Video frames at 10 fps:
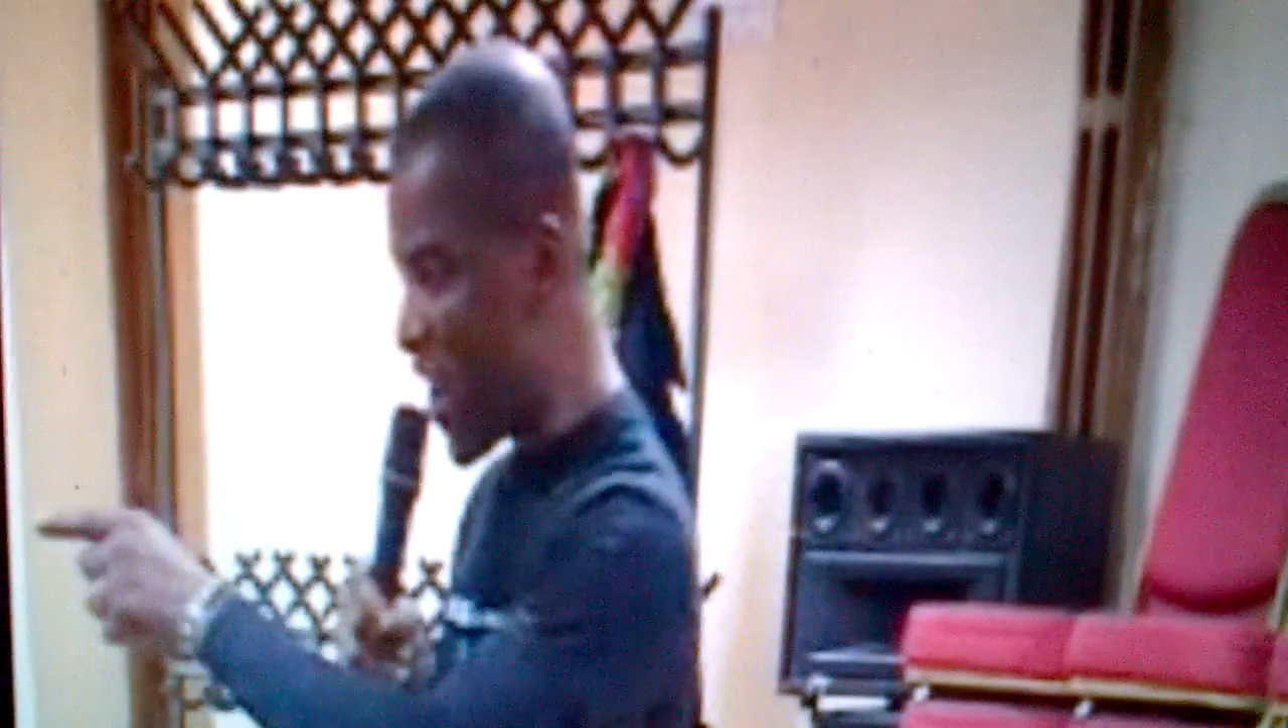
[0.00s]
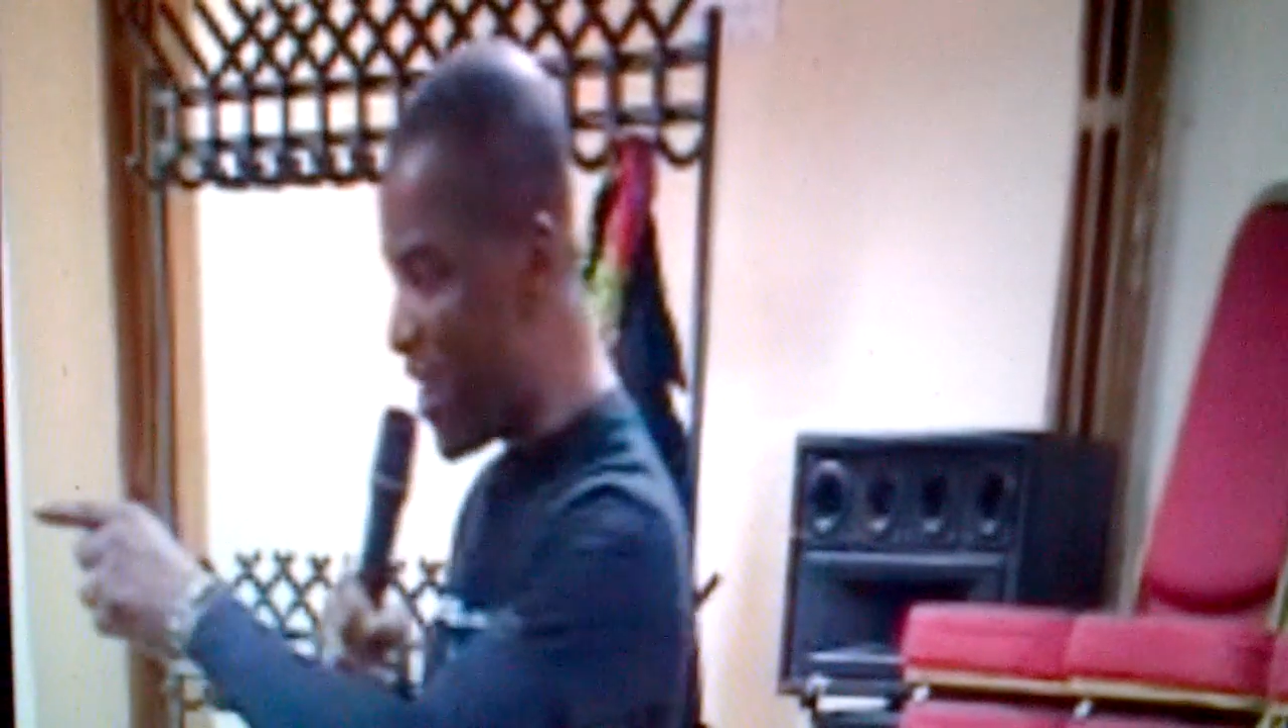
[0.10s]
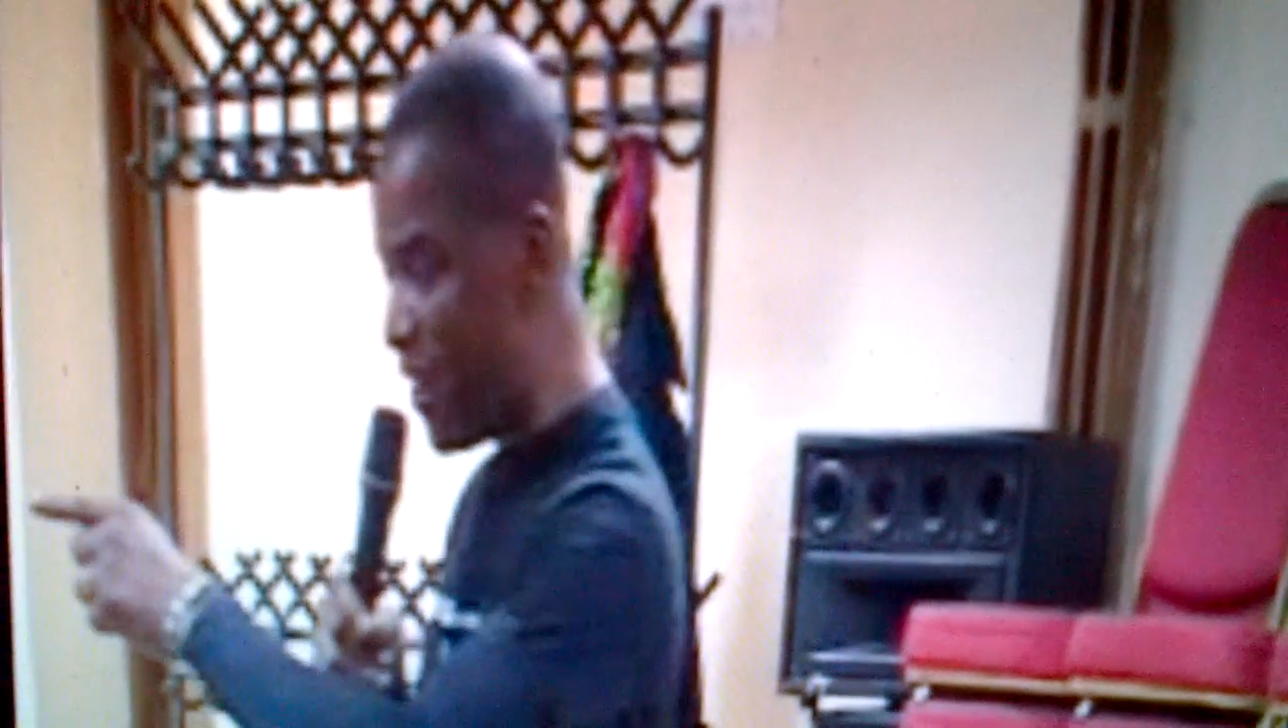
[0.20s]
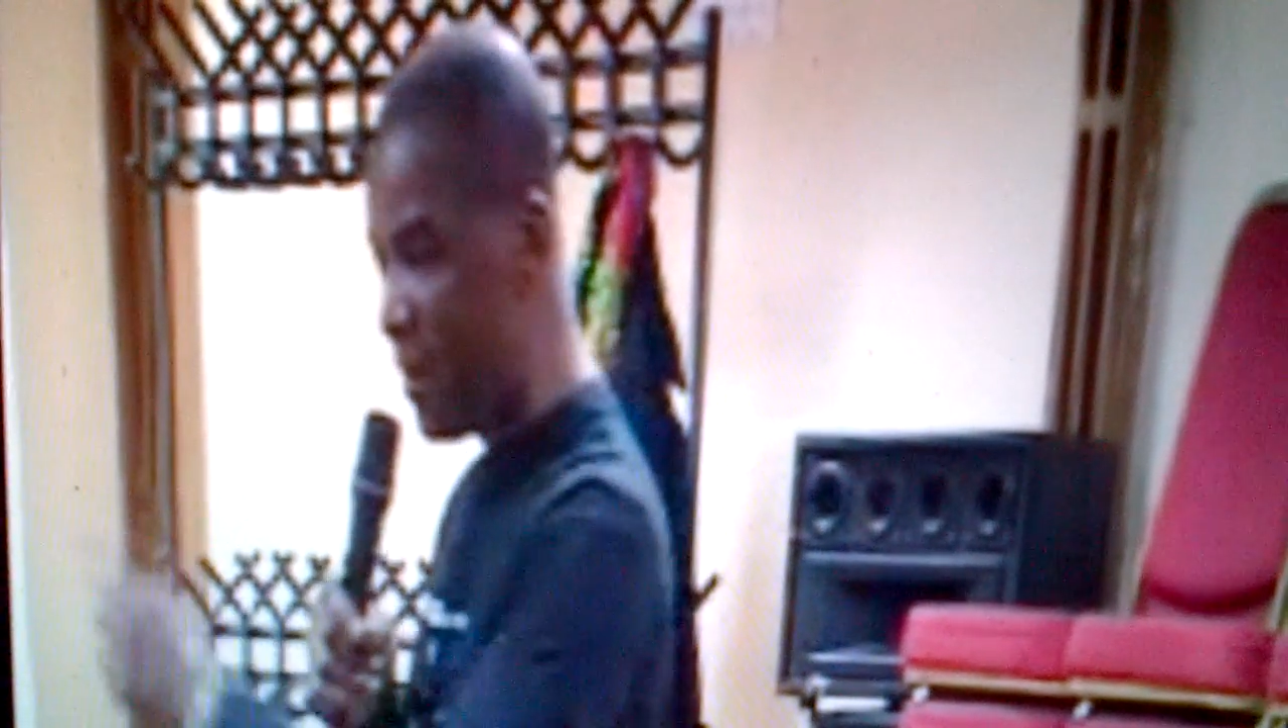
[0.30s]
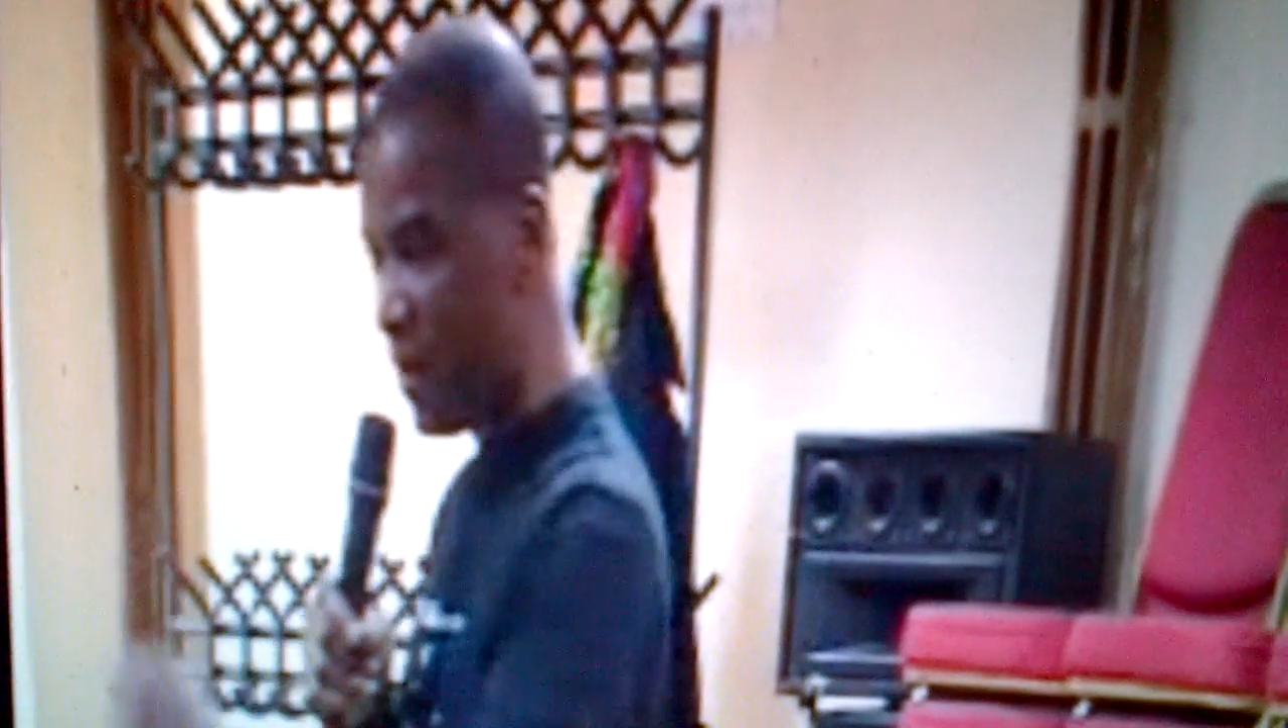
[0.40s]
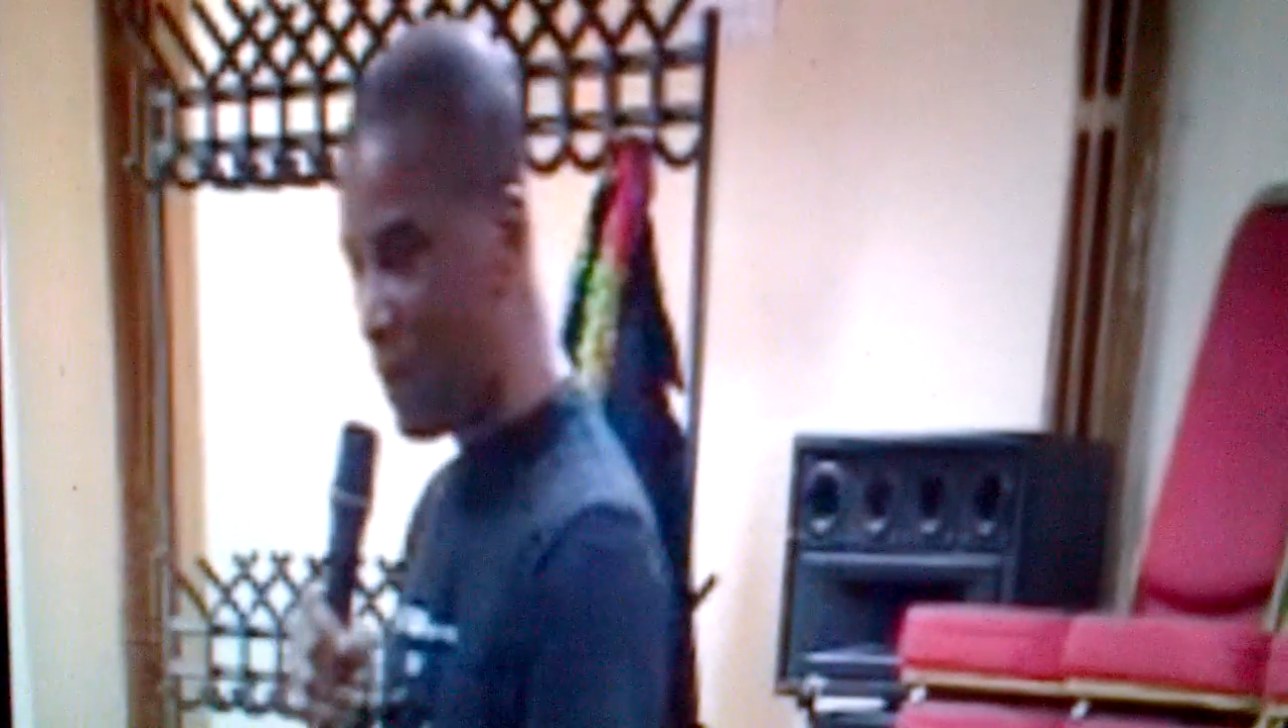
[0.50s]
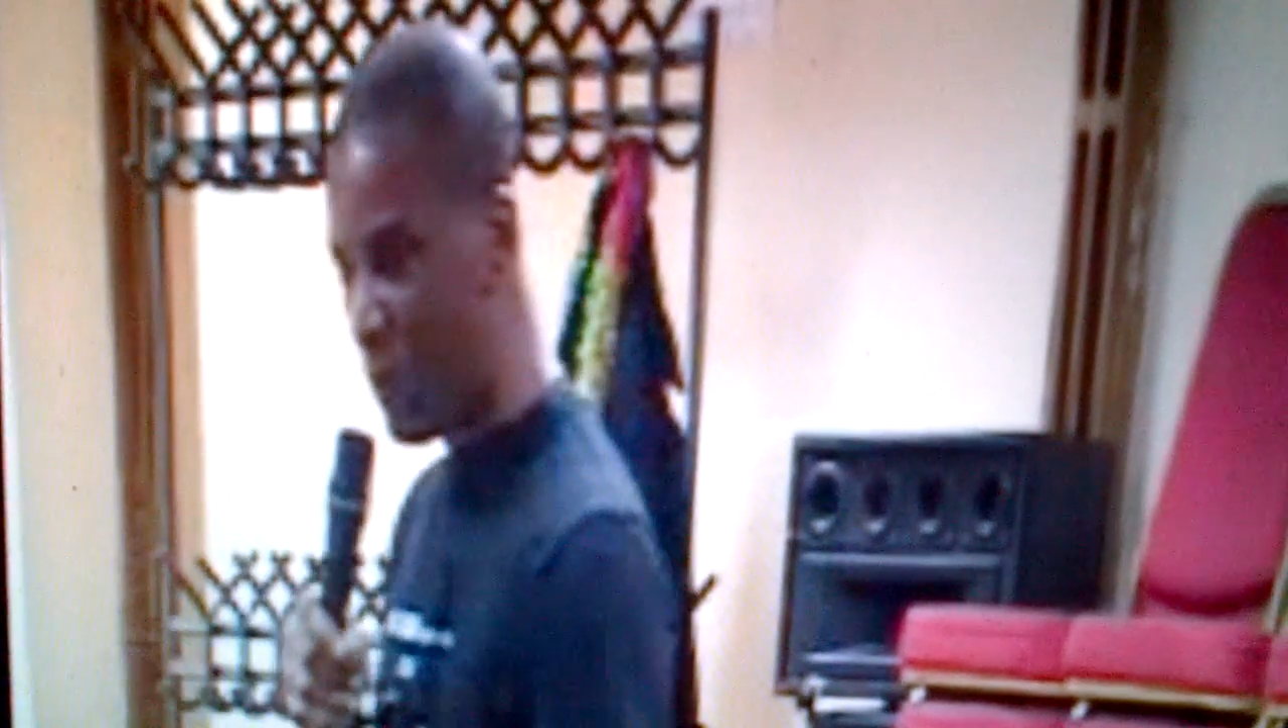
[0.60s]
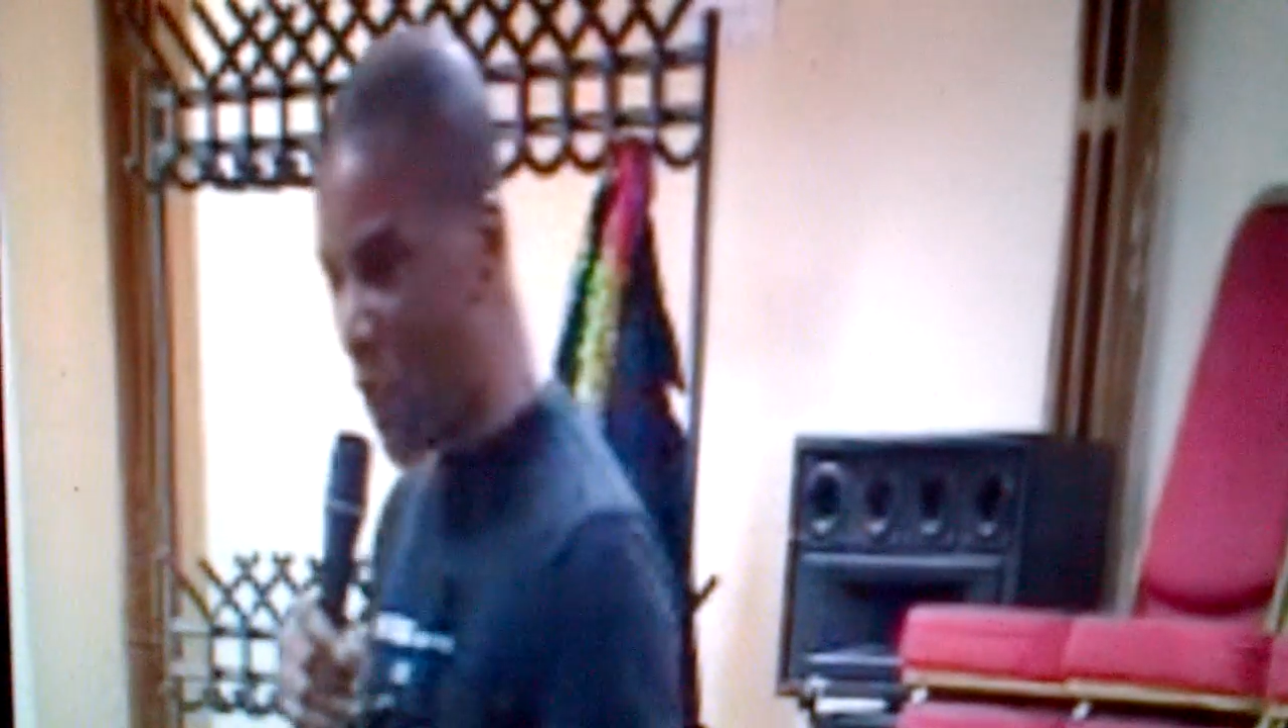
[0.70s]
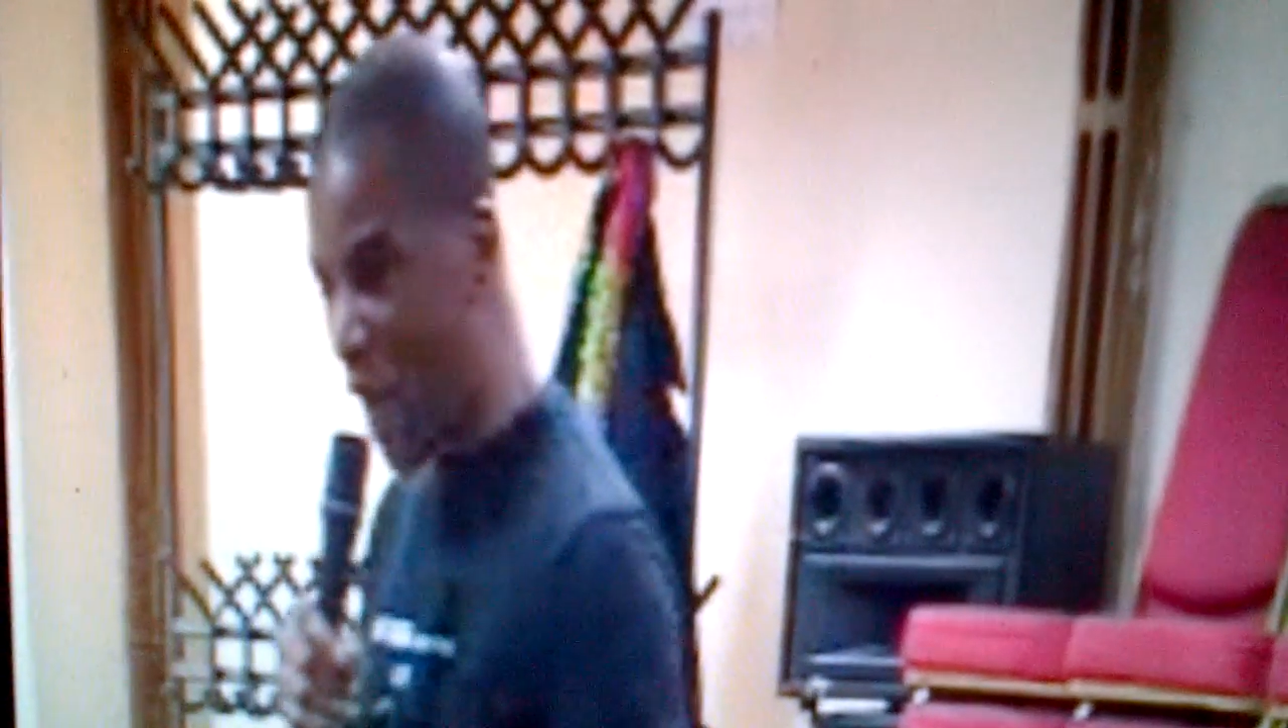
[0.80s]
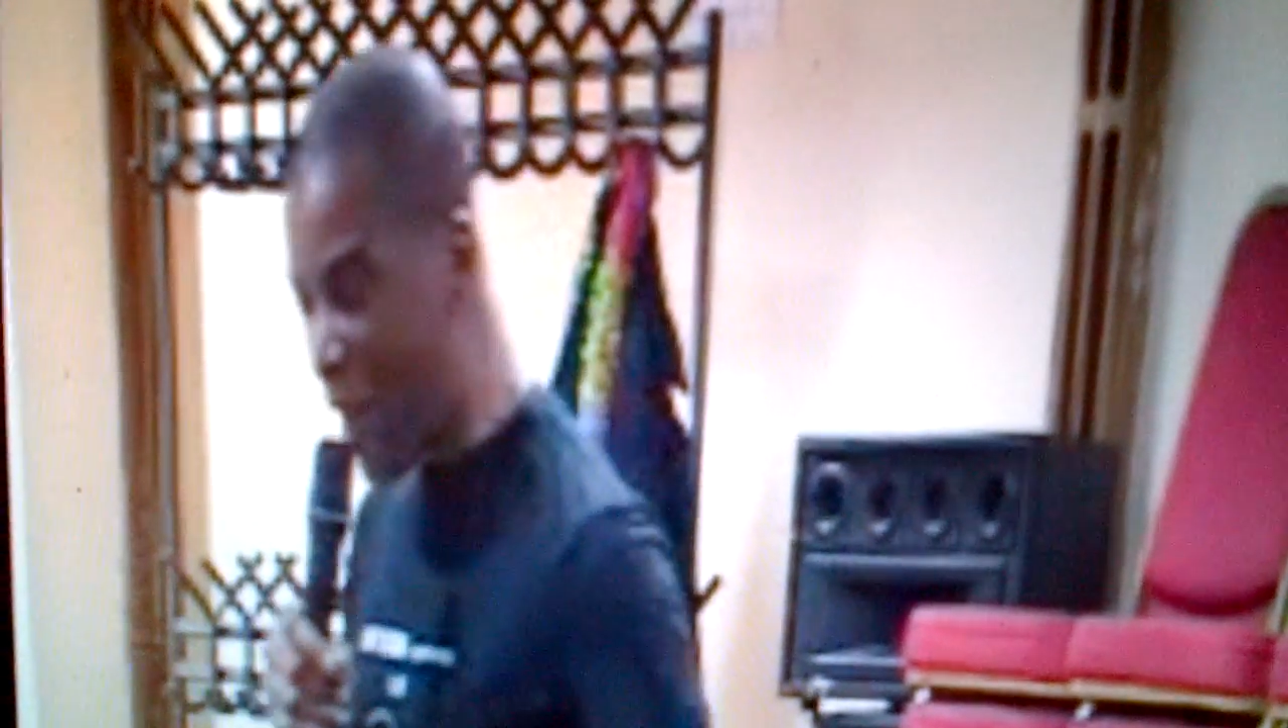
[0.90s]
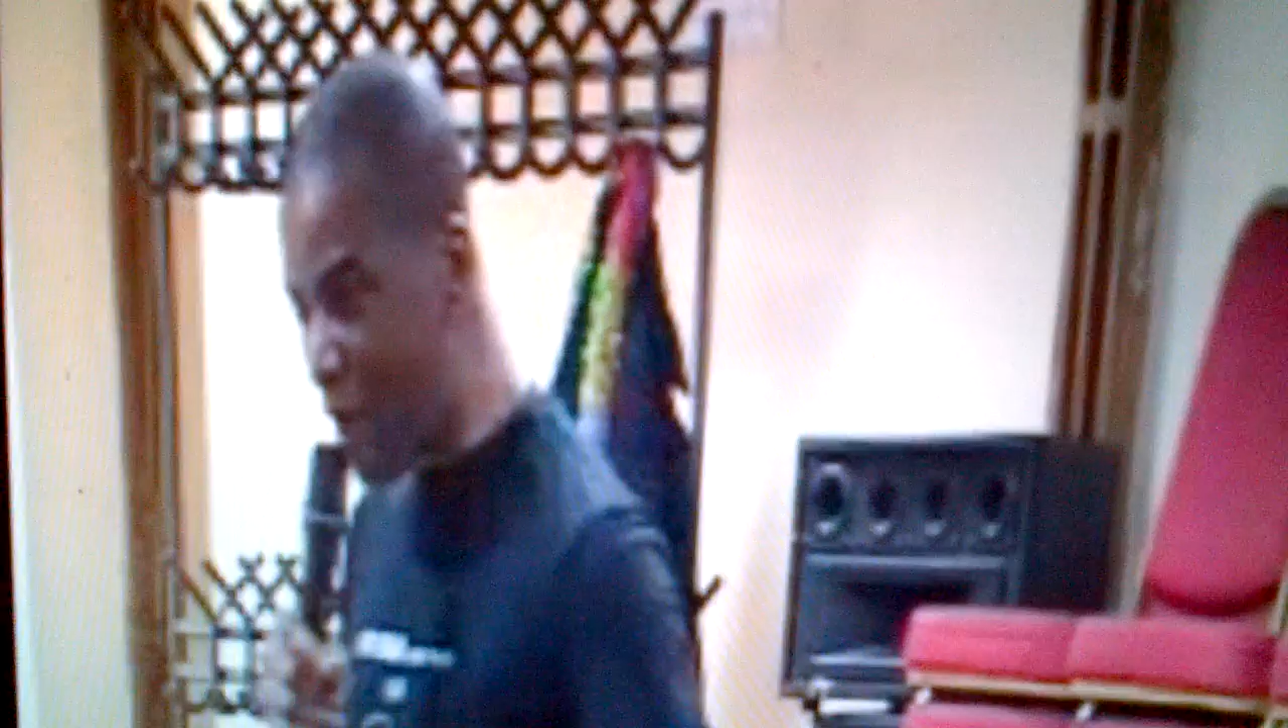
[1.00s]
they, the